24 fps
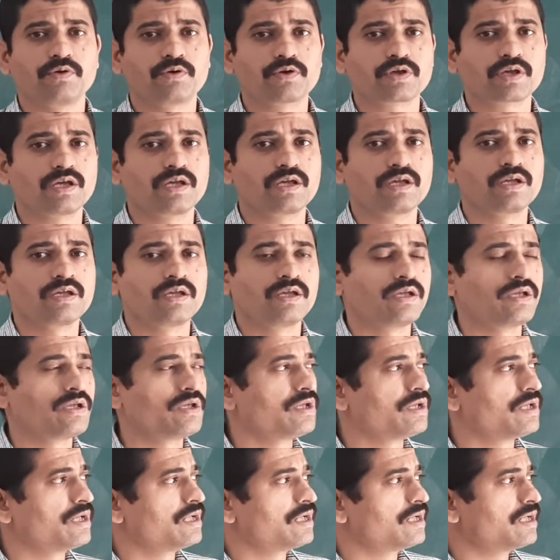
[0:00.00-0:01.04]
Okay,
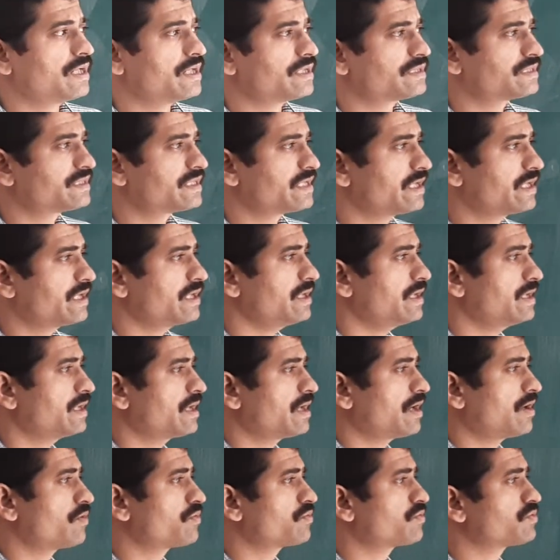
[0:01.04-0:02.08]
let's
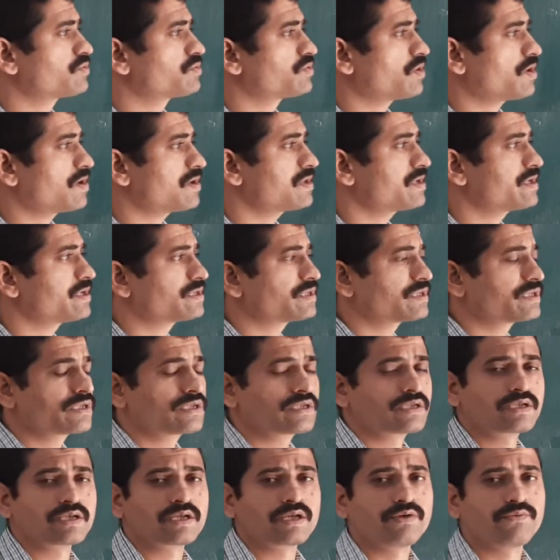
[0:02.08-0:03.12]
see how to solve this
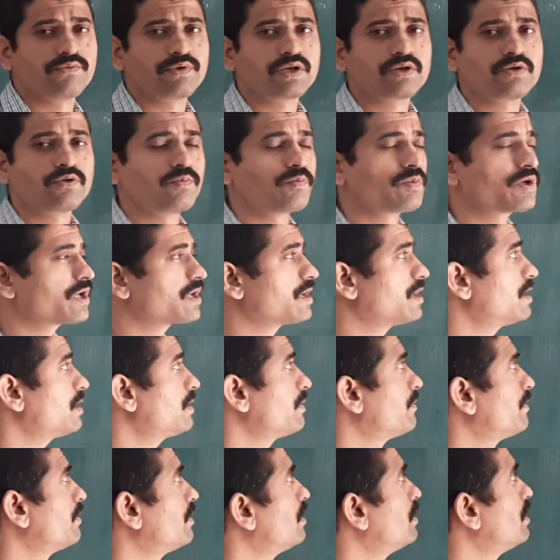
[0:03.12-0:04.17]
given
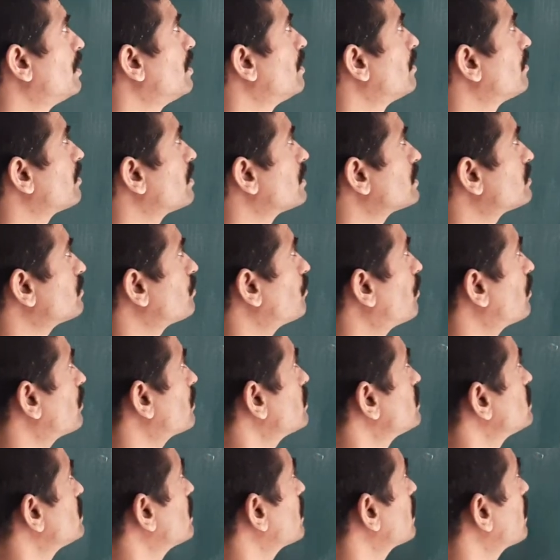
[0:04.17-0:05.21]
numerical. First, what
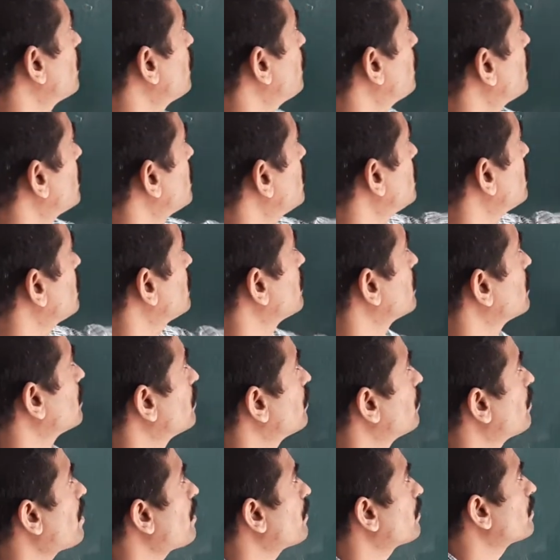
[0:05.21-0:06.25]
is the given?
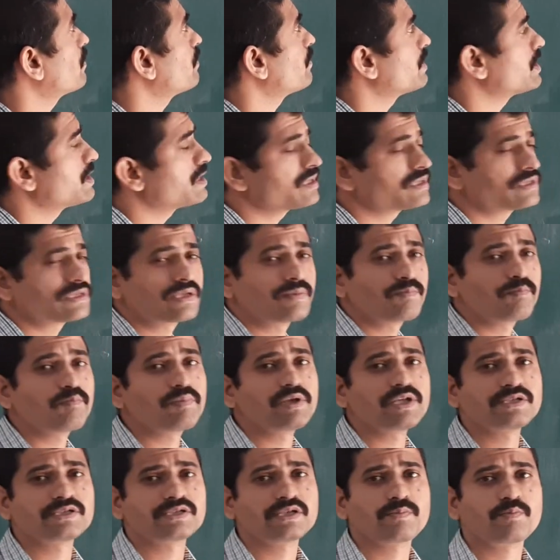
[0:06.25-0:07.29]
You have given the
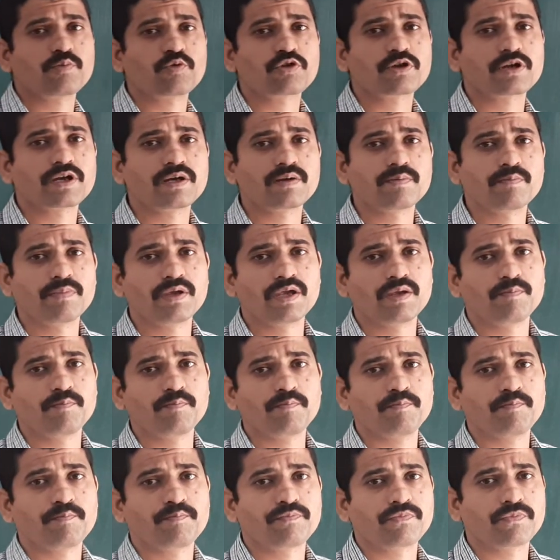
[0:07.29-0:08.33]
simply supported
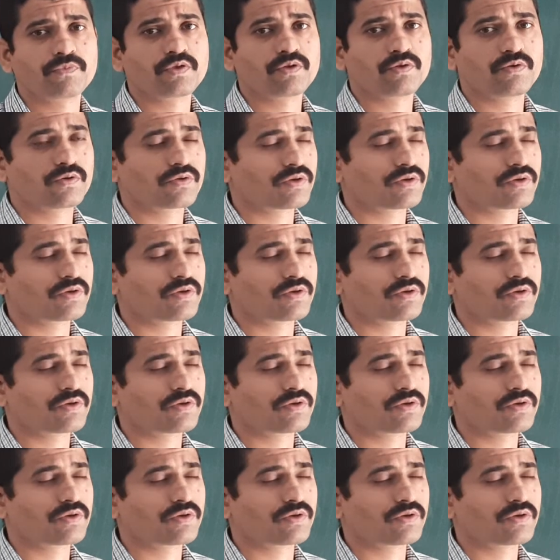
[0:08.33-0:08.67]
beam.